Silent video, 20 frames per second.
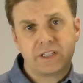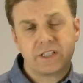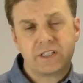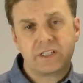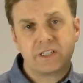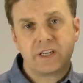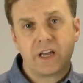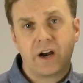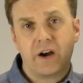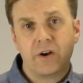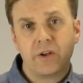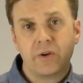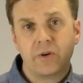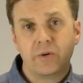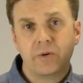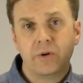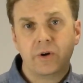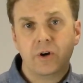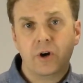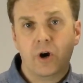
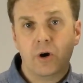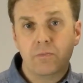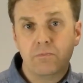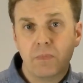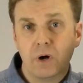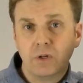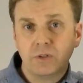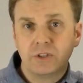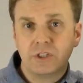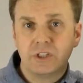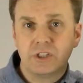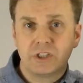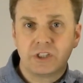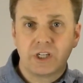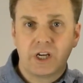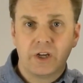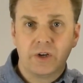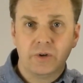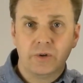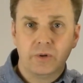stereo or
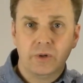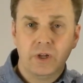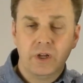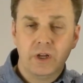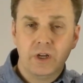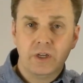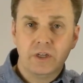multi-channel